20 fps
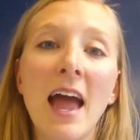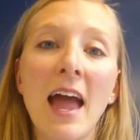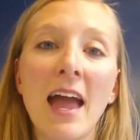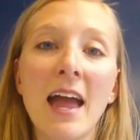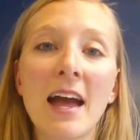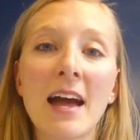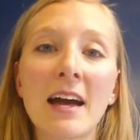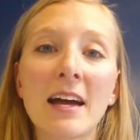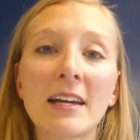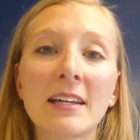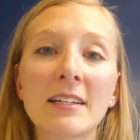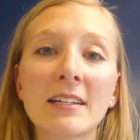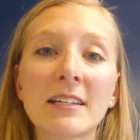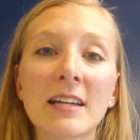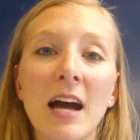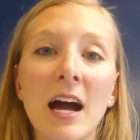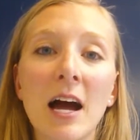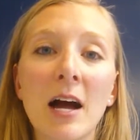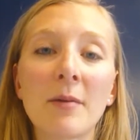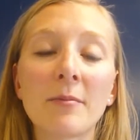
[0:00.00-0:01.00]

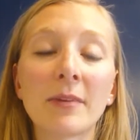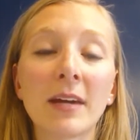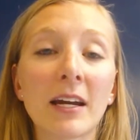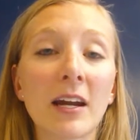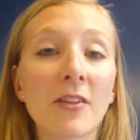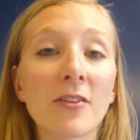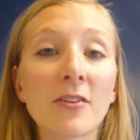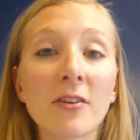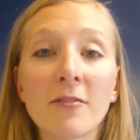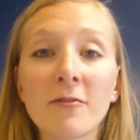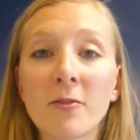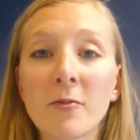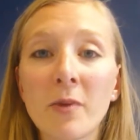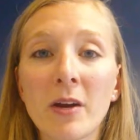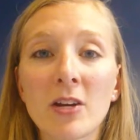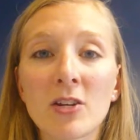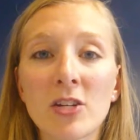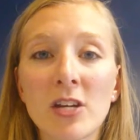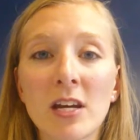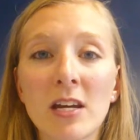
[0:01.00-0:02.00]
and get other
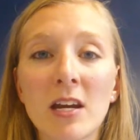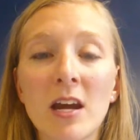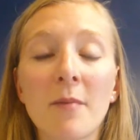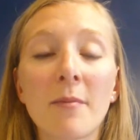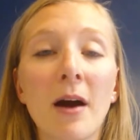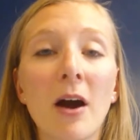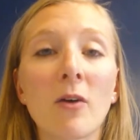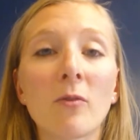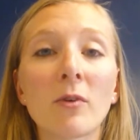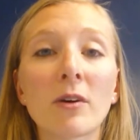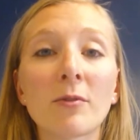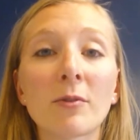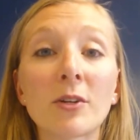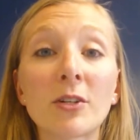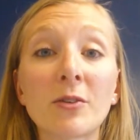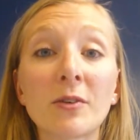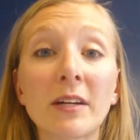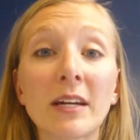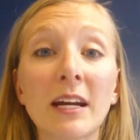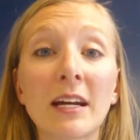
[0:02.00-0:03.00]
information about what we're
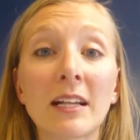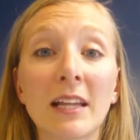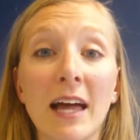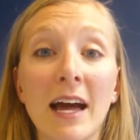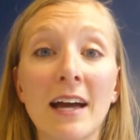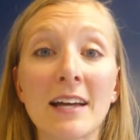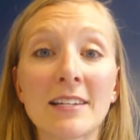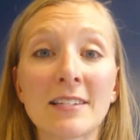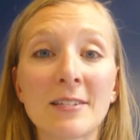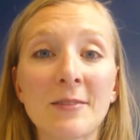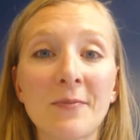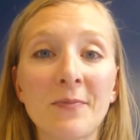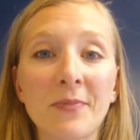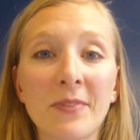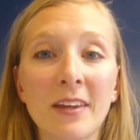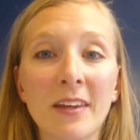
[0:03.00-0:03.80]
doing in class.